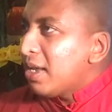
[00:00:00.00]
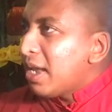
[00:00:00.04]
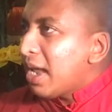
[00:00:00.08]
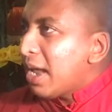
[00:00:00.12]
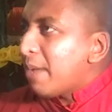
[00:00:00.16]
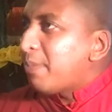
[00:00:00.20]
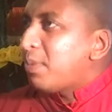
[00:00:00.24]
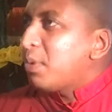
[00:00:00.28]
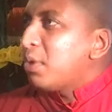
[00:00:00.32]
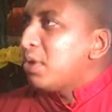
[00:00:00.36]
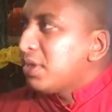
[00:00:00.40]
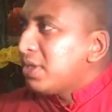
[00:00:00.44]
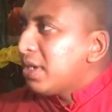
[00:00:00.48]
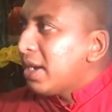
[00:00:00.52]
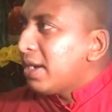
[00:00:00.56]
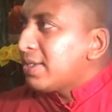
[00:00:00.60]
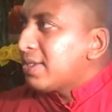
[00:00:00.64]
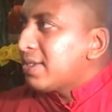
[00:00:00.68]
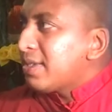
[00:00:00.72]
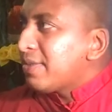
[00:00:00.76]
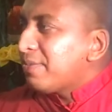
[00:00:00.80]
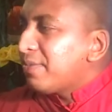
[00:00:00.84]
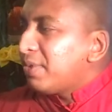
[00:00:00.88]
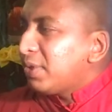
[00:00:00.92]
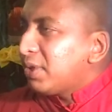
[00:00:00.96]

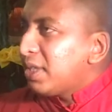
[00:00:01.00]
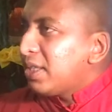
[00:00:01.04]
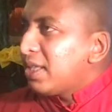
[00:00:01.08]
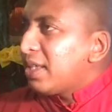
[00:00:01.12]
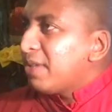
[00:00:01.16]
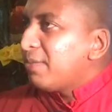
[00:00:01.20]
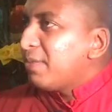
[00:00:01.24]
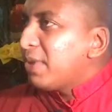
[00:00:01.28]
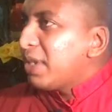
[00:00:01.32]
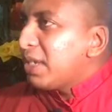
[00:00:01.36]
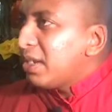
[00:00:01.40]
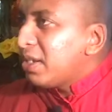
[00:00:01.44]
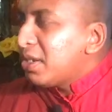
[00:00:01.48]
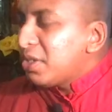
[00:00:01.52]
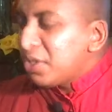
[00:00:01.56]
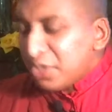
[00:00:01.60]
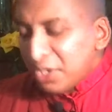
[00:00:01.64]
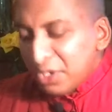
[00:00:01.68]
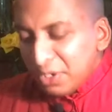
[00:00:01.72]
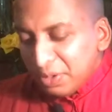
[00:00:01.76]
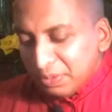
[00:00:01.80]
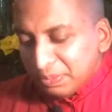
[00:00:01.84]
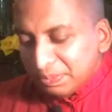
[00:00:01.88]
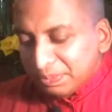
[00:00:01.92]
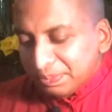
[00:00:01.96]
apologizing for the thing we did to
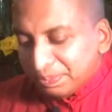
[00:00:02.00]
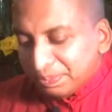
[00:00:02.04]
you.